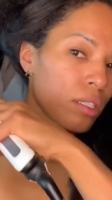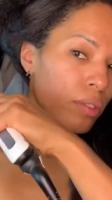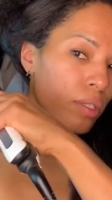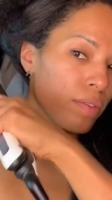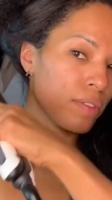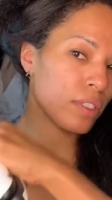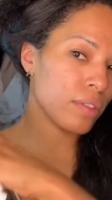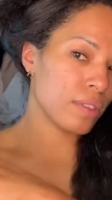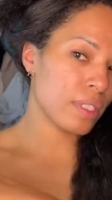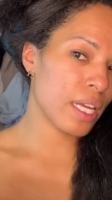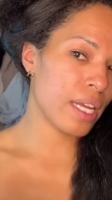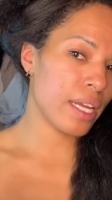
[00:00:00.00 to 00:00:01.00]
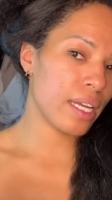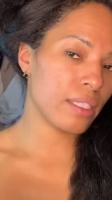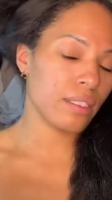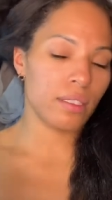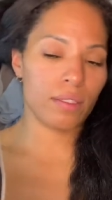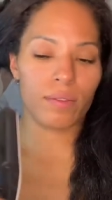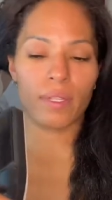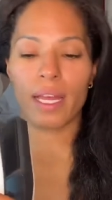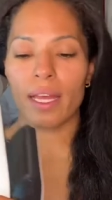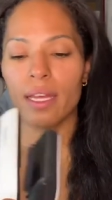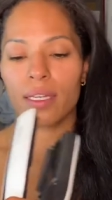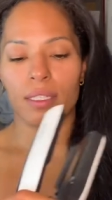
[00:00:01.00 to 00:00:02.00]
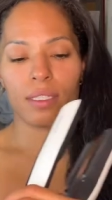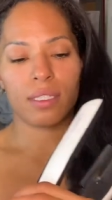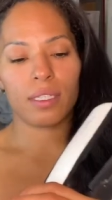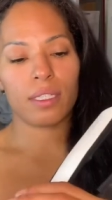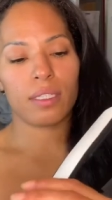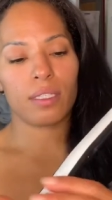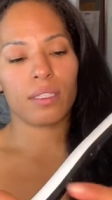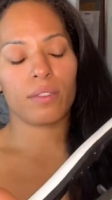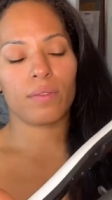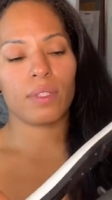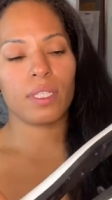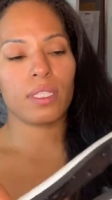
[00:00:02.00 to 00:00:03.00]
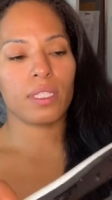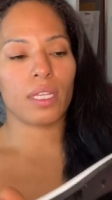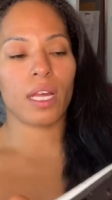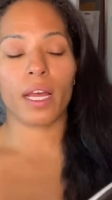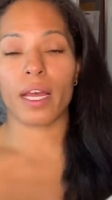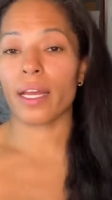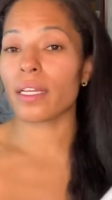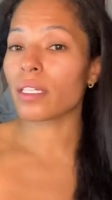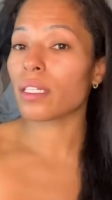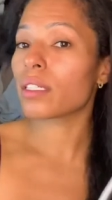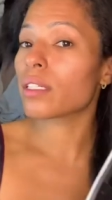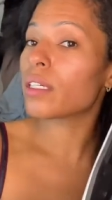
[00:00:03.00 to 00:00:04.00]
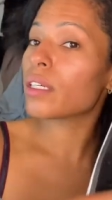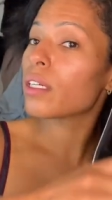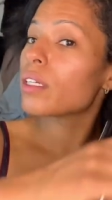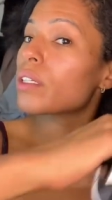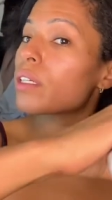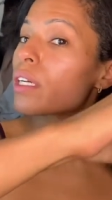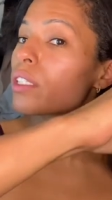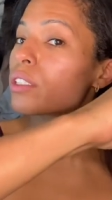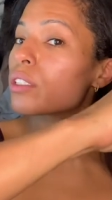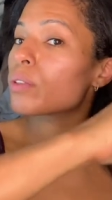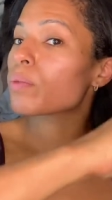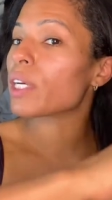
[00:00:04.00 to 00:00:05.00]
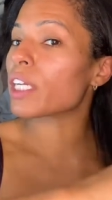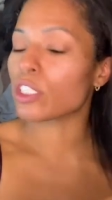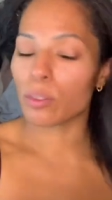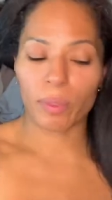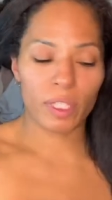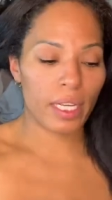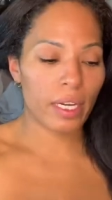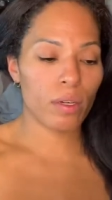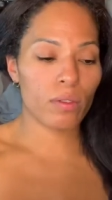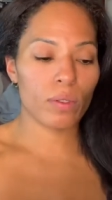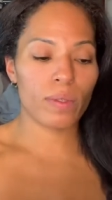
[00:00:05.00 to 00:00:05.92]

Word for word: you have to use that hand to do that. And to do this side, just switch, but the arrows